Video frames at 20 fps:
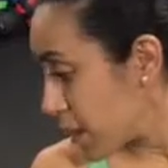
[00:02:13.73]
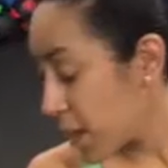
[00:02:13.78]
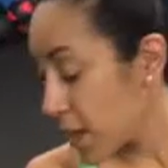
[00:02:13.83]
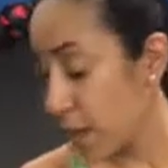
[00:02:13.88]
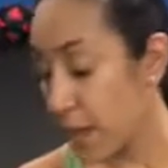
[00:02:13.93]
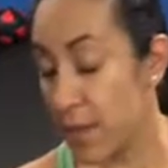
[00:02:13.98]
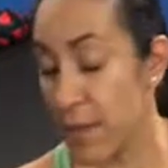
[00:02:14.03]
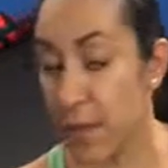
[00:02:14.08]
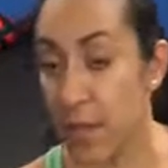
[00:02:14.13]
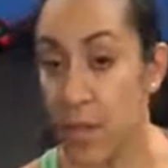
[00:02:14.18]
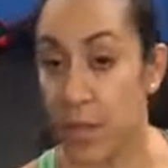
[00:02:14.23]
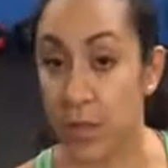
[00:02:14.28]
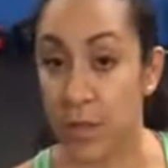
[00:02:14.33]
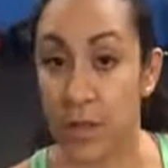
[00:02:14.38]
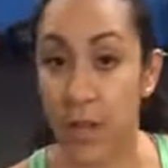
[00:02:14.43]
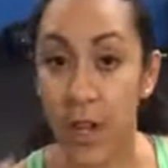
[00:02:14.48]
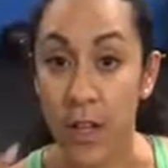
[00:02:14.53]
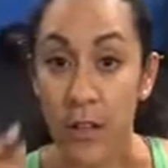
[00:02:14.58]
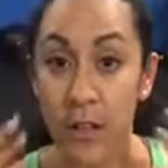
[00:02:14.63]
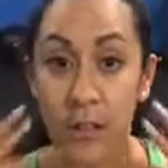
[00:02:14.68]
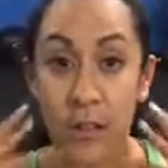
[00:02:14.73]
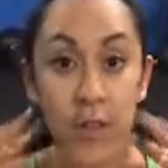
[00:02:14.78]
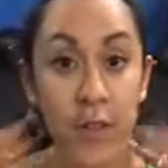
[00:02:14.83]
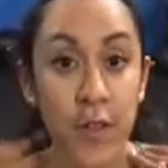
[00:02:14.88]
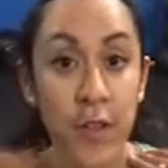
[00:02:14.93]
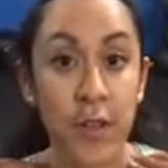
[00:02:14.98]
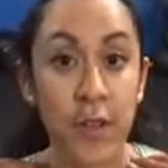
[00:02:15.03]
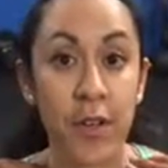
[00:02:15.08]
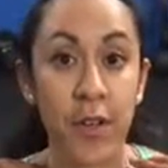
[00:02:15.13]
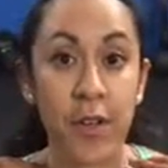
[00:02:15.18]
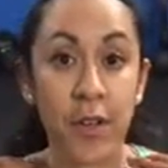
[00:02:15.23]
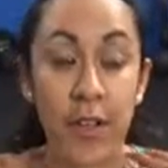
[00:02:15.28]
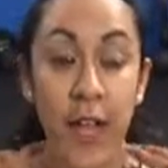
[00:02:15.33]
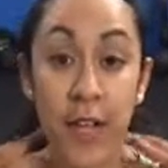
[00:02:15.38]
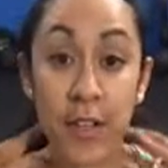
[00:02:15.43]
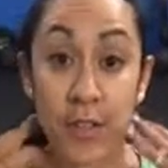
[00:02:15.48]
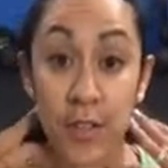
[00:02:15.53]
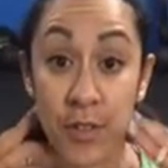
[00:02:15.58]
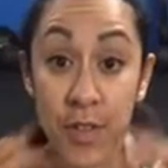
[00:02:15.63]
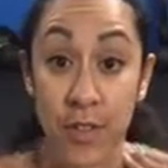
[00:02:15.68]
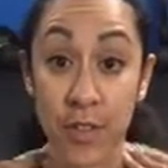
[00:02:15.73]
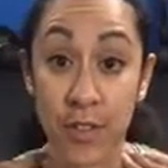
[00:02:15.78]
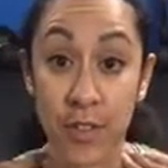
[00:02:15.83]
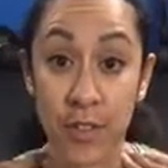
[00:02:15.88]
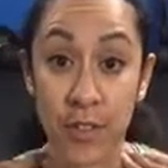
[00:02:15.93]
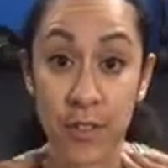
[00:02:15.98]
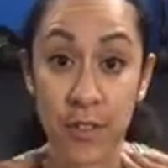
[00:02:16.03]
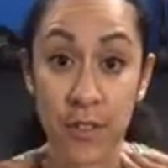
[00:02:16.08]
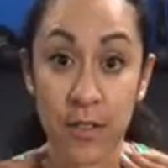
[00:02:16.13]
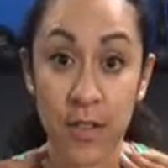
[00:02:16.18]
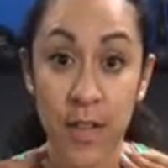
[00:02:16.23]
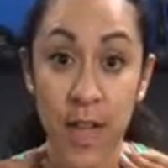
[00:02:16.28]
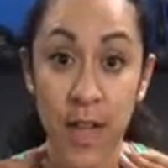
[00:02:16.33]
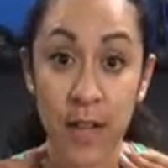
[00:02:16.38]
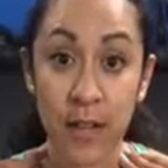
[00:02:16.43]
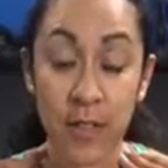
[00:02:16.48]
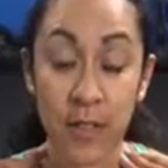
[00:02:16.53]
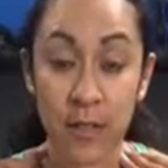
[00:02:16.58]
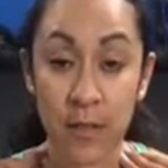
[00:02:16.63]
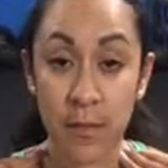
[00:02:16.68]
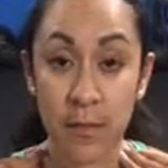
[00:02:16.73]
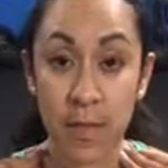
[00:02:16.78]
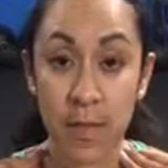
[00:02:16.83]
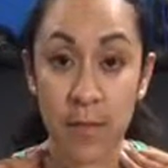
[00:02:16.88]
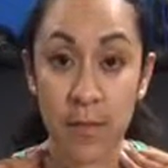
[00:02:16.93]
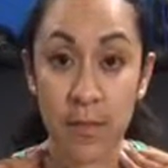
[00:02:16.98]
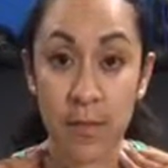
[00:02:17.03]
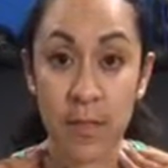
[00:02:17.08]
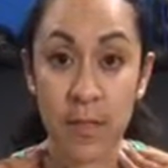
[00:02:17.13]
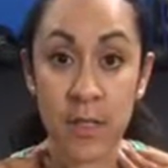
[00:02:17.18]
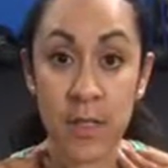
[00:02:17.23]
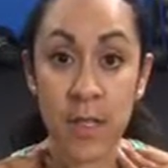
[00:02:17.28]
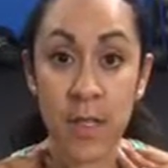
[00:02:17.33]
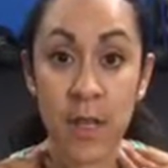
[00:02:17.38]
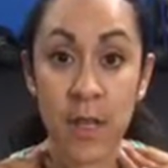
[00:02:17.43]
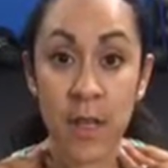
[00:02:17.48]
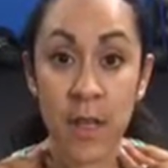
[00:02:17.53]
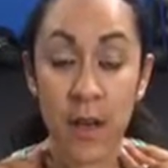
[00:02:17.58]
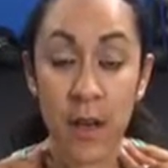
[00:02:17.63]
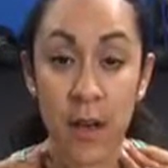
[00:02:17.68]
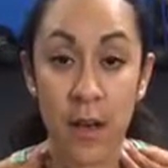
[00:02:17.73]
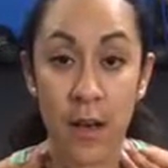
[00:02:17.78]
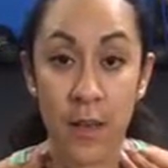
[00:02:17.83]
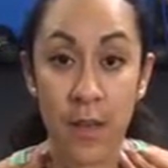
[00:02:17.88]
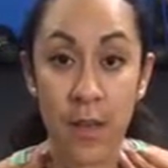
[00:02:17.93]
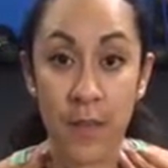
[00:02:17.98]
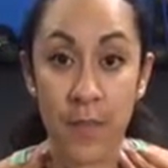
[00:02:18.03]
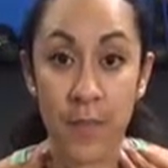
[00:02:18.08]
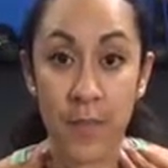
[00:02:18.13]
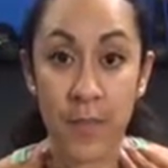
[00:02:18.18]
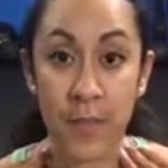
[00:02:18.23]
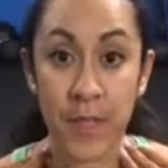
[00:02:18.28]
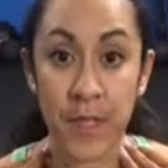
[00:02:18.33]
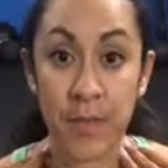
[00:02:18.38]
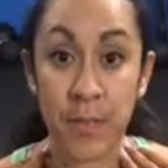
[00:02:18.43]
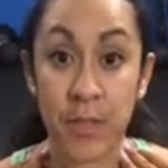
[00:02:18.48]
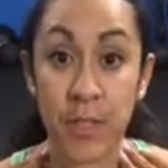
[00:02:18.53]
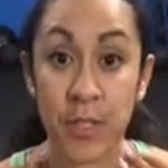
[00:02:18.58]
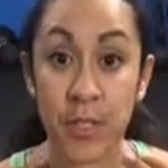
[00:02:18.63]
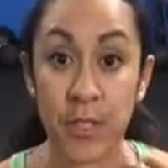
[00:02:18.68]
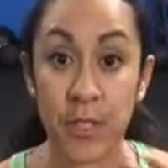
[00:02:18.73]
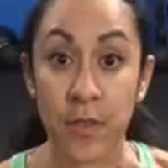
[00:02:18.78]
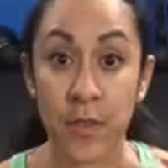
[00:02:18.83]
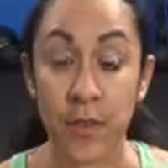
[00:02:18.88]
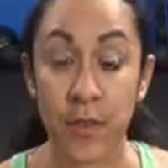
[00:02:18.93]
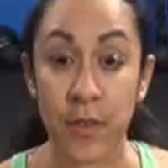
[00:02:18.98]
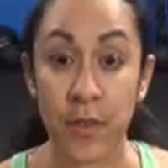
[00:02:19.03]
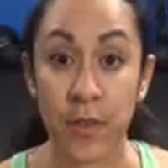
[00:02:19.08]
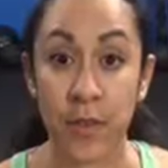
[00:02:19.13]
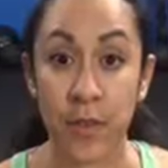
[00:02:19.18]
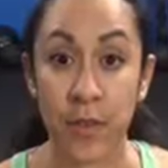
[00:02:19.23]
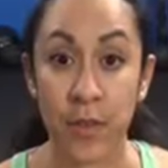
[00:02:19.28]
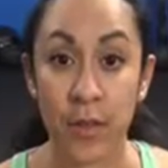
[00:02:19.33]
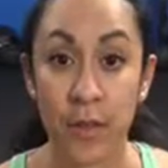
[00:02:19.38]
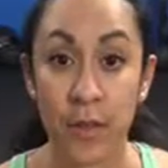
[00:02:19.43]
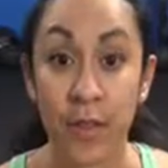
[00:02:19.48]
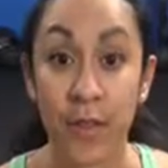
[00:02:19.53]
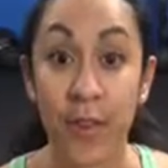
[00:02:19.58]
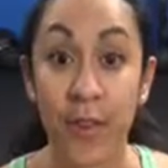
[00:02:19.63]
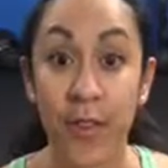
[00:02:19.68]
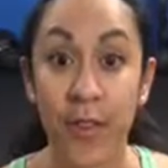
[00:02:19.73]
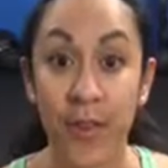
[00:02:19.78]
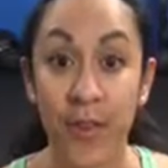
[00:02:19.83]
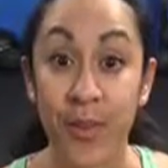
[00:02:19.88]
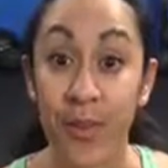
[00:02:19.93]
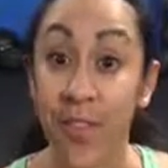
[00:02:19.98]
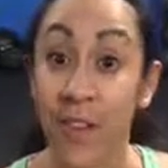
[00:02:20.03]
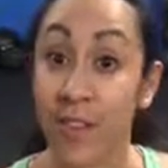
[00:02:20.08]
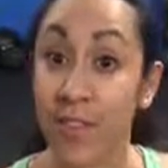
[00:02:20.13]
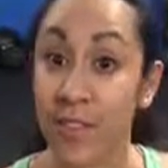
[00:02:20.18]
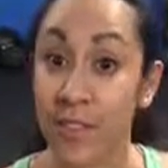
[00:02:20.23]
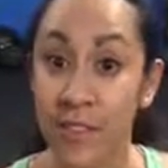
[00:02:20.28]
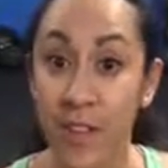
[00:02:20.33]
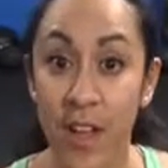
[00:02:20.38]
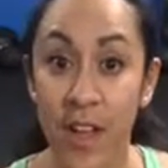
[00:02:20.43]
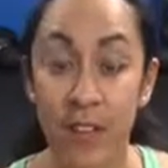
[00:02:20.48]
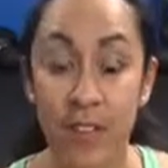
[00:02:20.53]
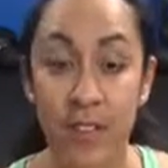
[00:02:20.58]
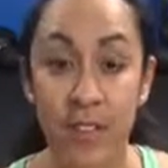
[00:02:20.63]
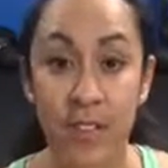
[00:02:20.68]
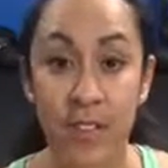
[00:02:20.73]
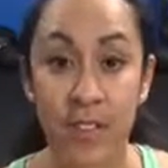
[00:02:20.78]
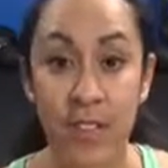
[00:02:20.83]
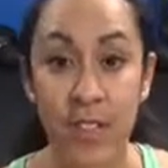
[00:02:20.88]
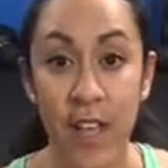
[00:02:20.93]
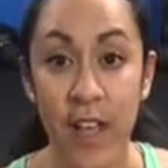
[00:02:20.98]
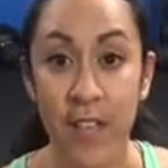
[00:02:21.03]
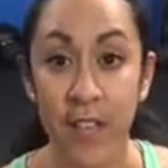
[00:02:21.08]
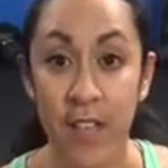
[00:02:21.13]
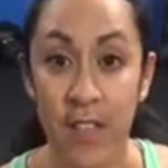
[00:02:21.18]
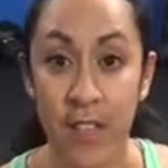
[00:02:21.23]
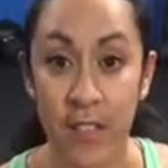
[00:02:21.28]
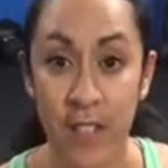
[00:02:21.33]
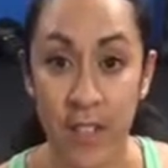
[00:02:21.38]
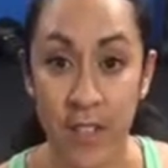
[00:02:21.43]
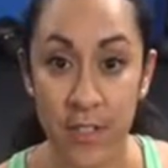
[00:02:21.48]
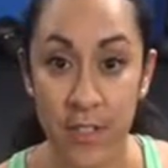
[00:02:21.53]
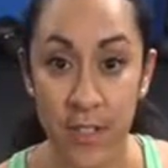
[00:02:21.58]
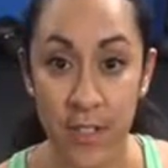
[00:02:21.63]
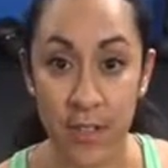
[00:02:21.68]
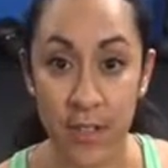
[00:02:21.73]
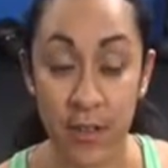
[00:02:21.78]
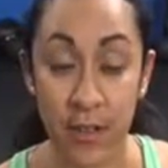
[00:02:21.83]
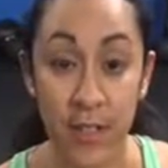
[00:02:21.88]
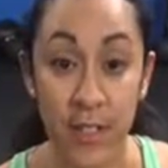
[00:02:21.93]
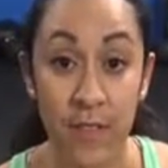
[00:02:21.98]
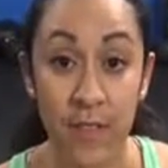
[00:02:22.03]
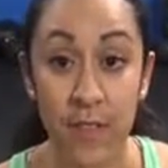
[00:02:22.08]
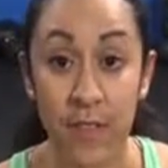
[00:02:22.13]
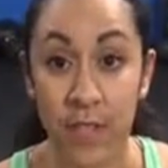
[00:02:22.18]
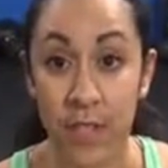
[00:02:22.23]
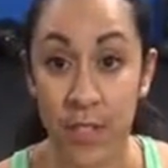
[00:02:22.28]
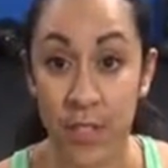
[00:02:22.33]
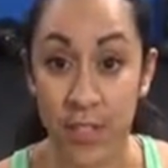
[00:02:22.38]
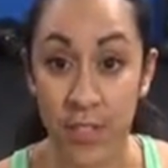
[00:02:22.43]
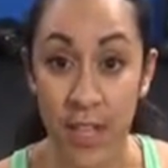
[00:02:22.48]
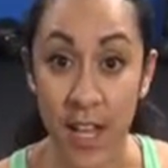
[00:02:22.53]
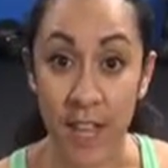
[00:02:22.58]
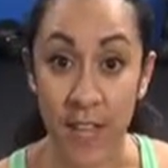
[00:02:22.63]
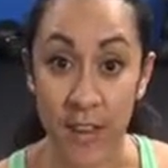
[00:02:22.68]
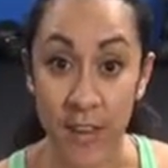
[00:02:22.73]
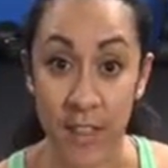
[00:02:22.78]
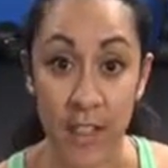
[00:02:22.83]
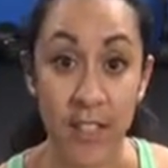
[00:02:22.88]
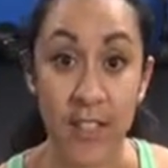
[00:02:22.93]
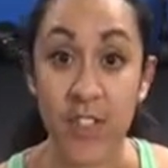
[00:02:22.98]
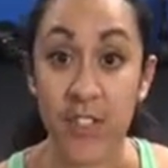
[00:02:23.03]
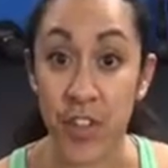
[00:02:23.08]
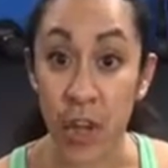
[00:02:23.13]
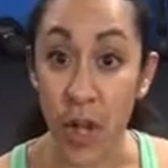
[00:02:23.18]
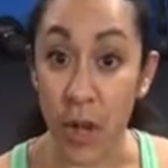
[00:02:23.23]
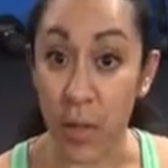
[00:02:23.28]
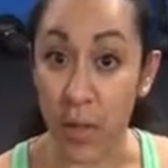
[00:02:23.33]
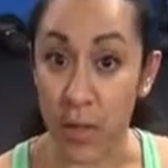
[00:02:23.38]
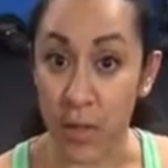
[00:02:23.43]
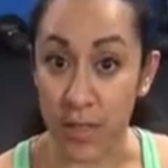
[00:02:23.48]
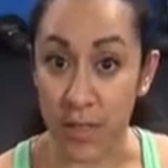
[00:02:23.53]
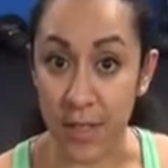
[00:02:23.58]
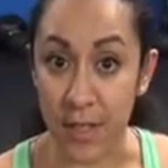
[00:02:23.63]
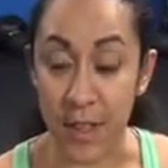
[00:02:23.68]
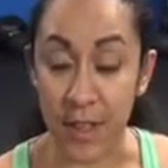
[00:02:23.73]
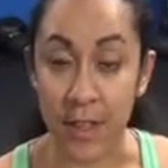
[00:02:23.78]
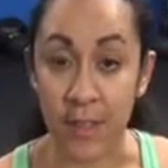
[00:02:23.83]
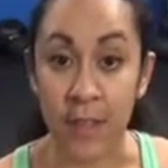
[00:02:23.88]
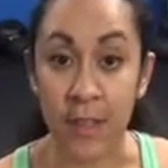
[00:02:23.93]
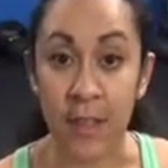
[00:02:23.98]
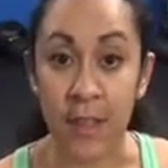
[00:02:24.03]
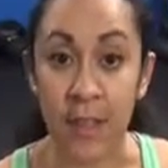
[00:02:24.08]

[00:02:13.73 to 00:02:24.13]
And then you kind of feel that stretch in your neck and the muscles. Especially if you're going through a lot of stress, or you just have a lot of tension, or even if you're just at a desk job all day,